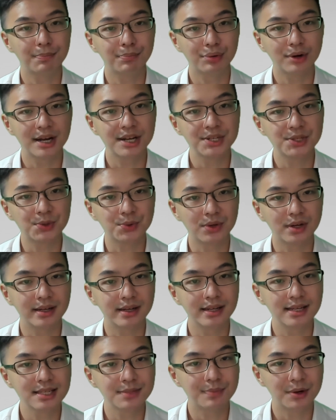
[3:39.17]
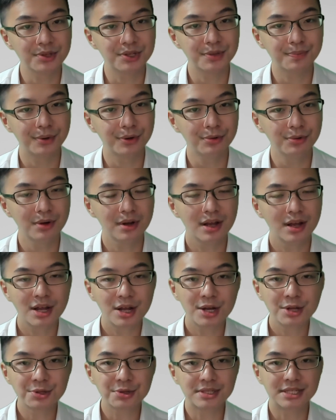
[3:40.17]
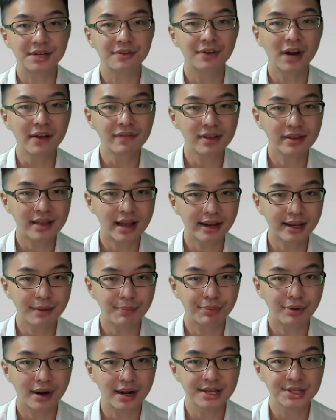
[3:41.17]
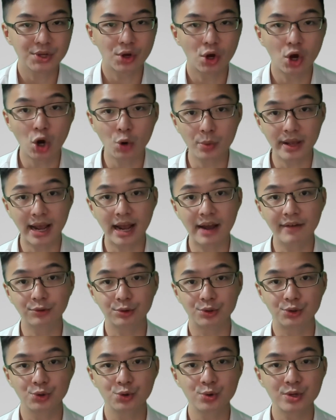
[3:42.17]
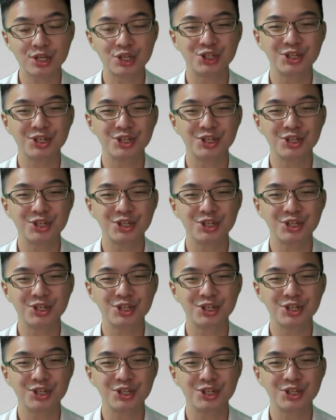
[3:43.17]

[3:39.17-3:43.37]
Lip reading: price to earnings multiple, to derive the target price, all we have to do is